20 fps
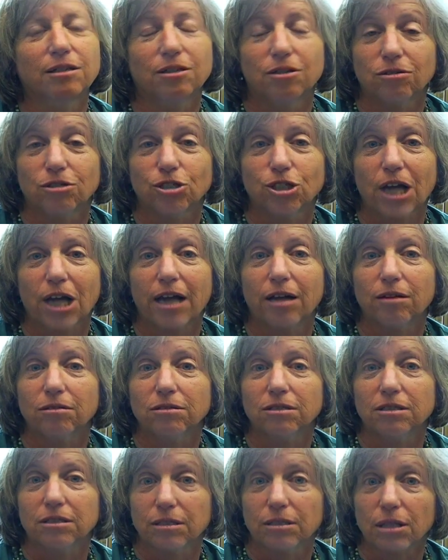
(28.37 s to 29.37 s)
your
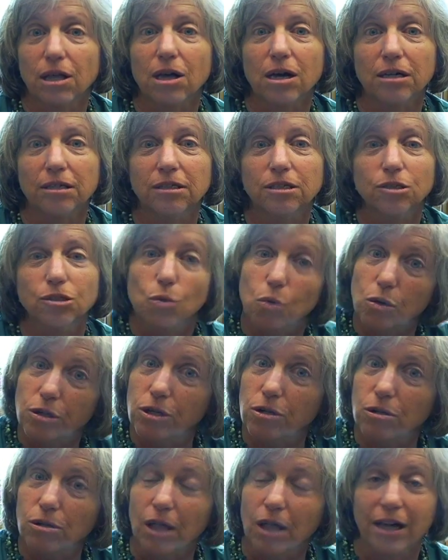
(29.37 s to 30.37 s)
child's lungs, or
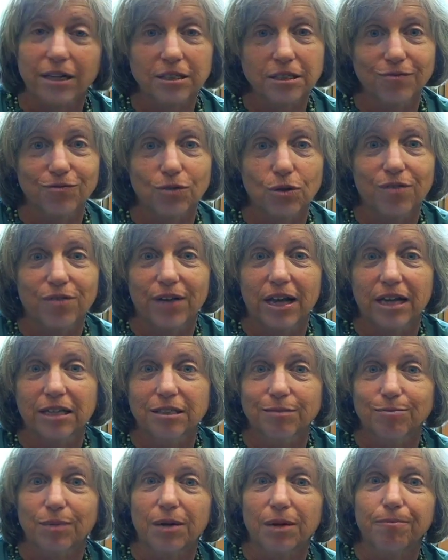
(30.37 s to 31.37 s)
your lungs if you have
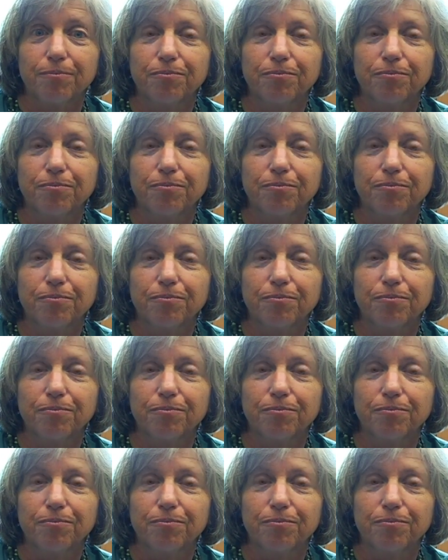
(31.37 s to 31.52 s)
asthma.